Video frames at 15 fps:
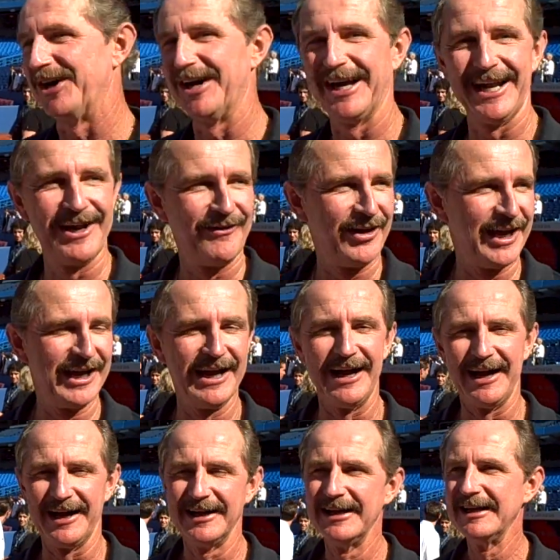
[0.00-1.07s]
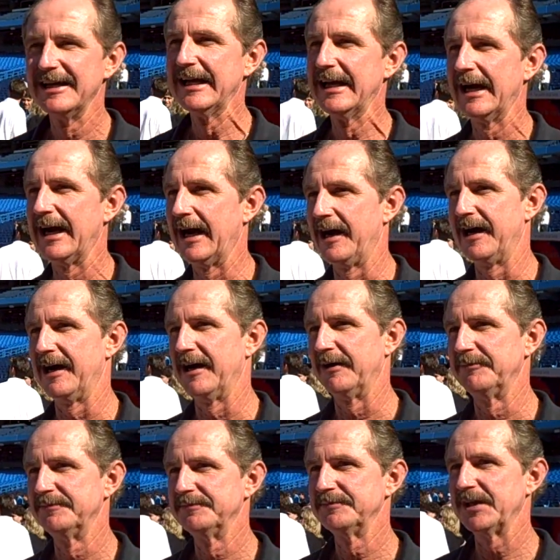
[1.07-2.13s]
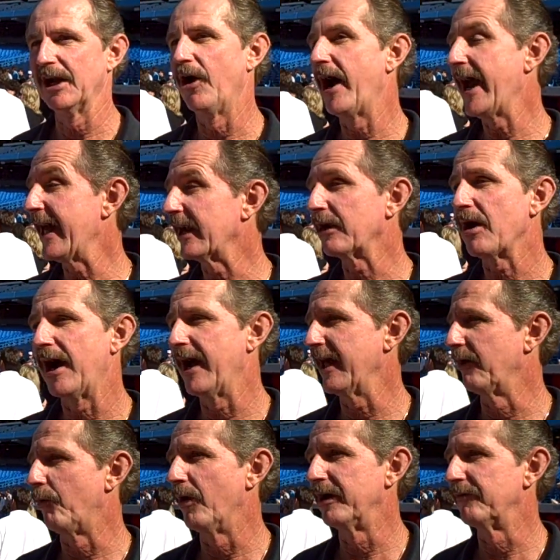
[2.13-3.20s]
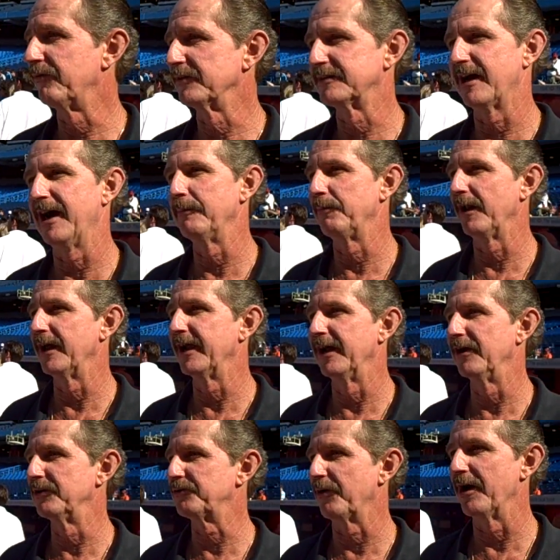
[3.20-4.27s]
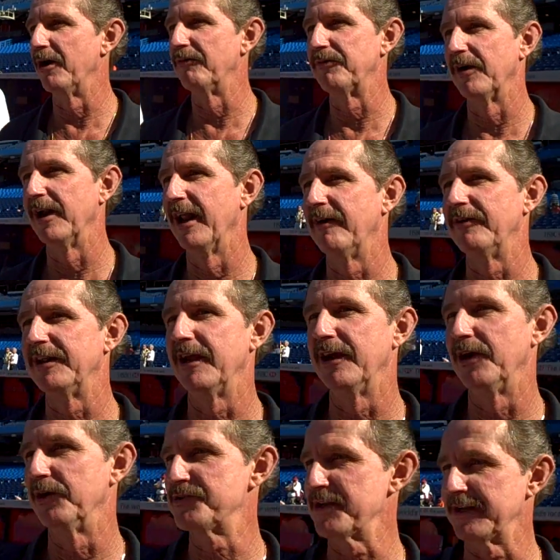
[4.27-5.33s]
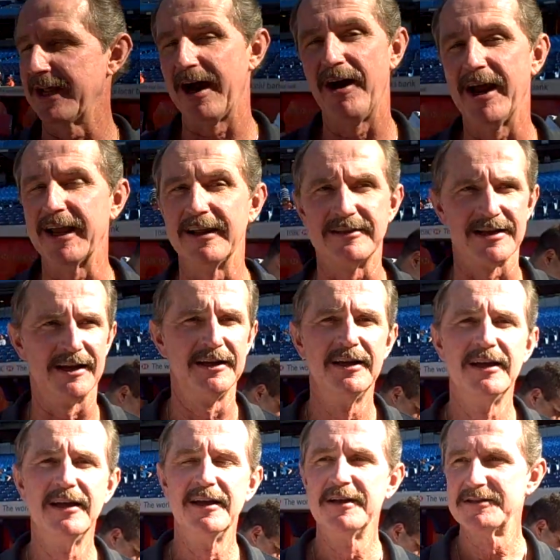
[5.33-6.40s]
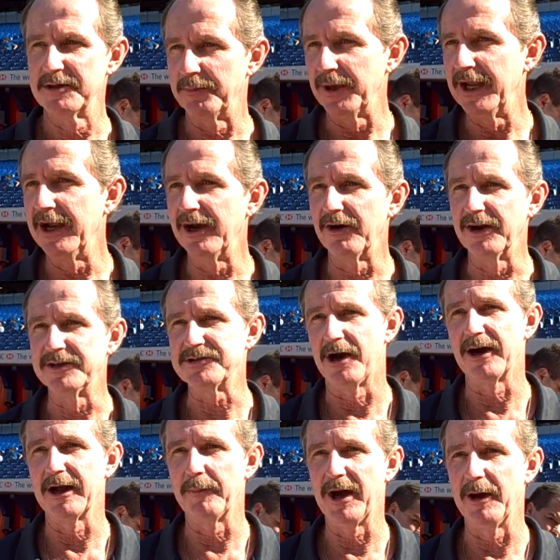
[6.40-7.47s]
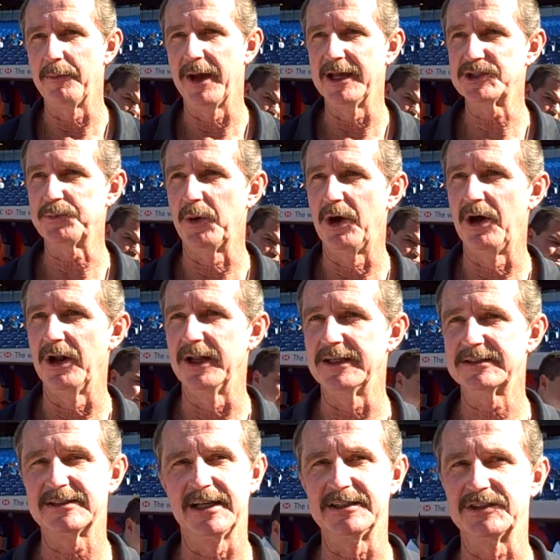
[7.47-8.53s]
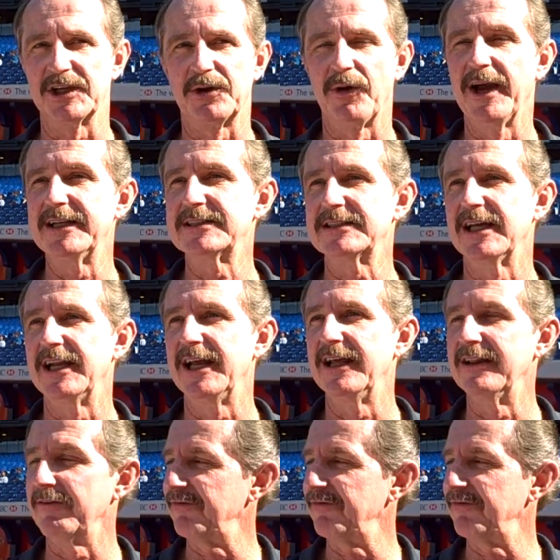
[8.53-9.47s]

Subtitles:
So anyway, I had a wonderful time playing here in Toronto for 11 years, and now I get to be here and talk about baseball. It's a great city. The